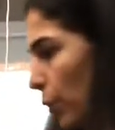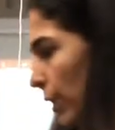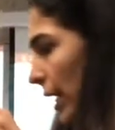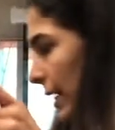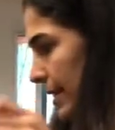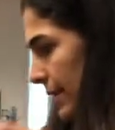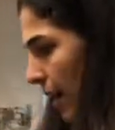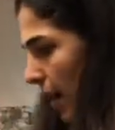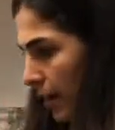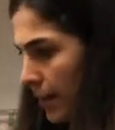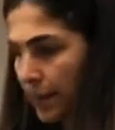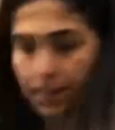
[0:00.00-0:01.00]
here is
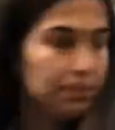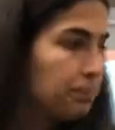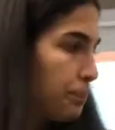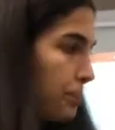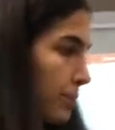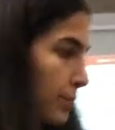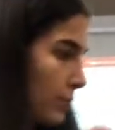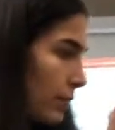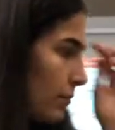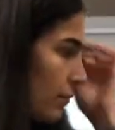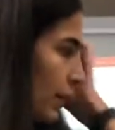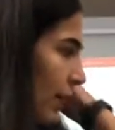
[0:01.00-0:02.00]
done.
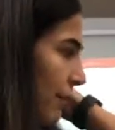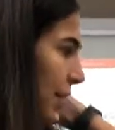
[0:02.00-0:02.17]
We